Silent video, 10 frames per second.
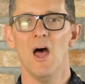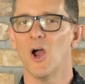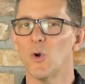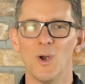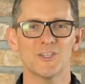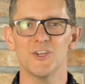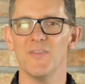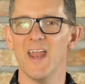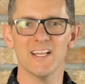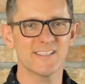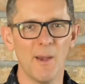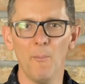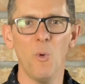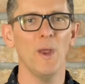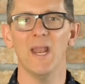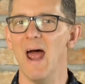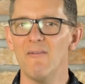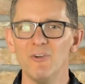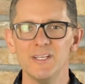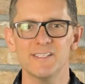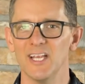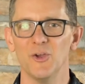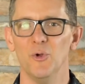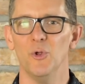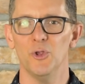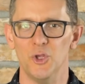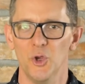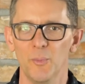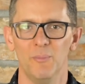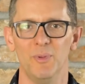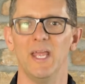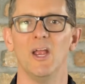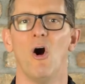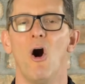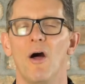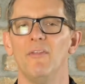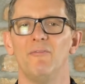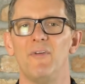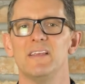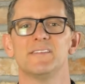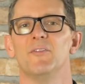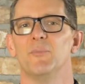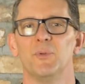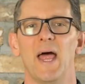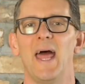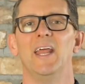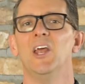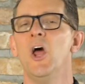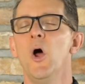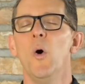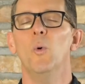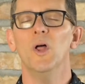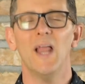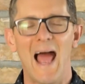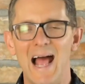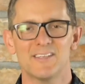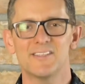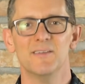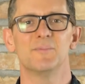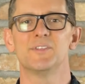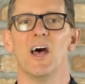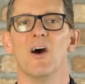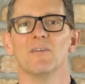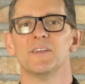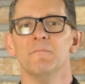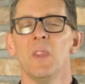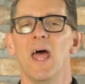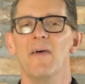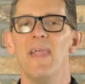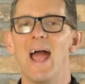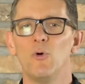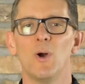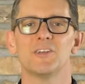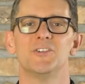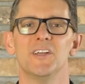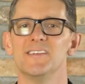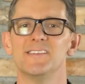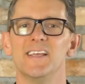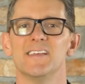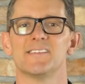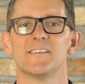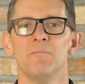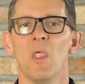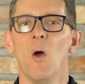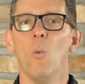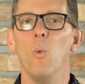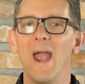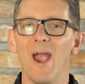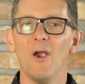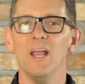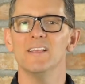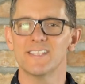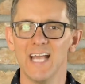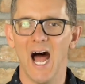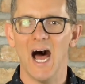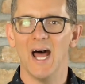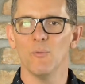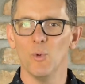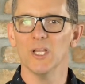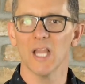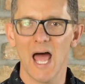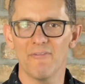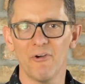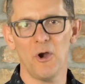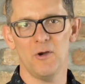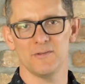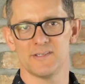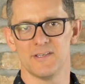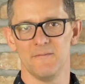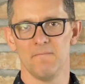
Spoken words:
A question that at some point every single human being on the face of the planet will ask themselves. And that question is this: where is God when life hurts?